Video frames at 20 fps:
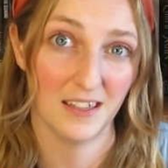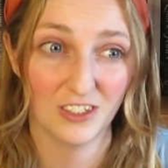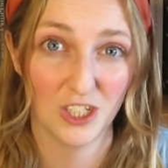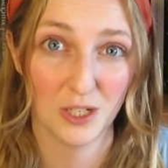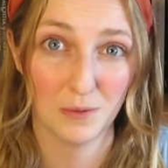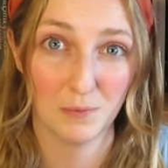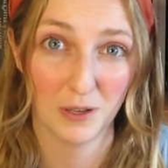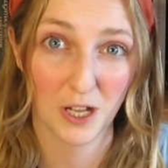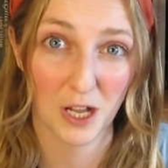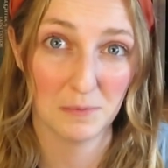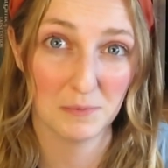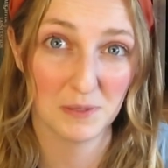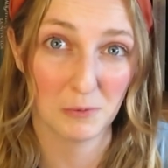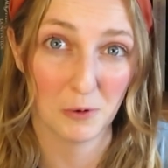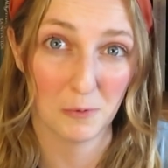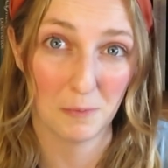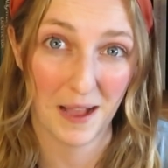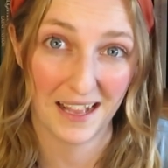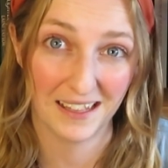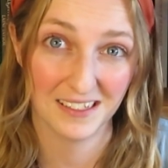She becomes
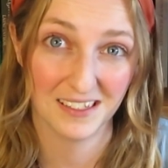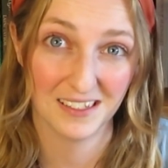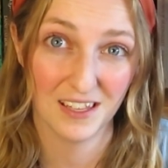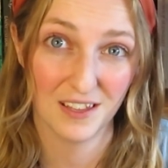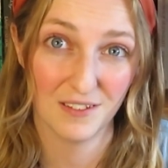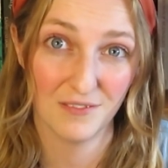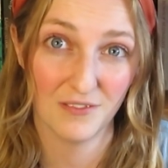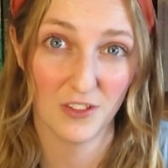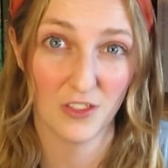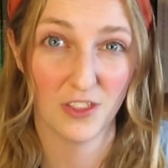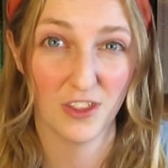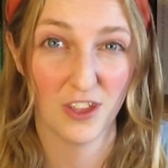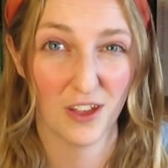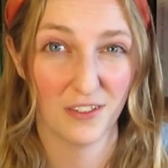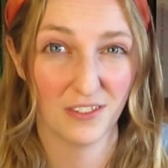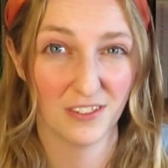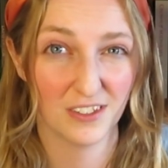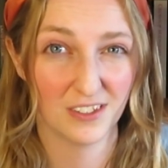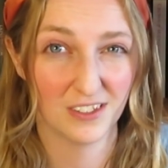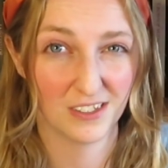more passive. The
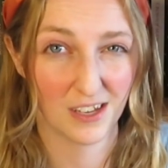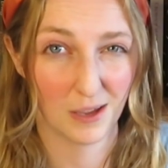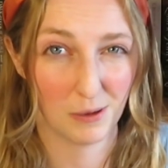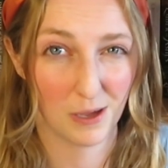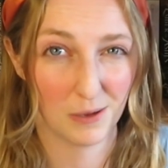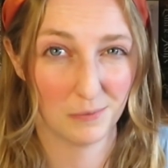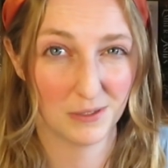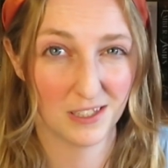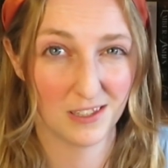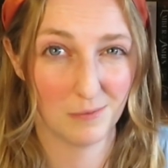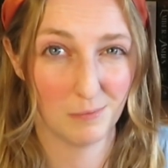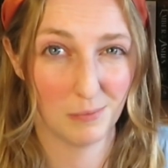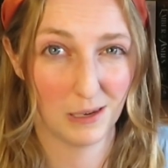others step up to the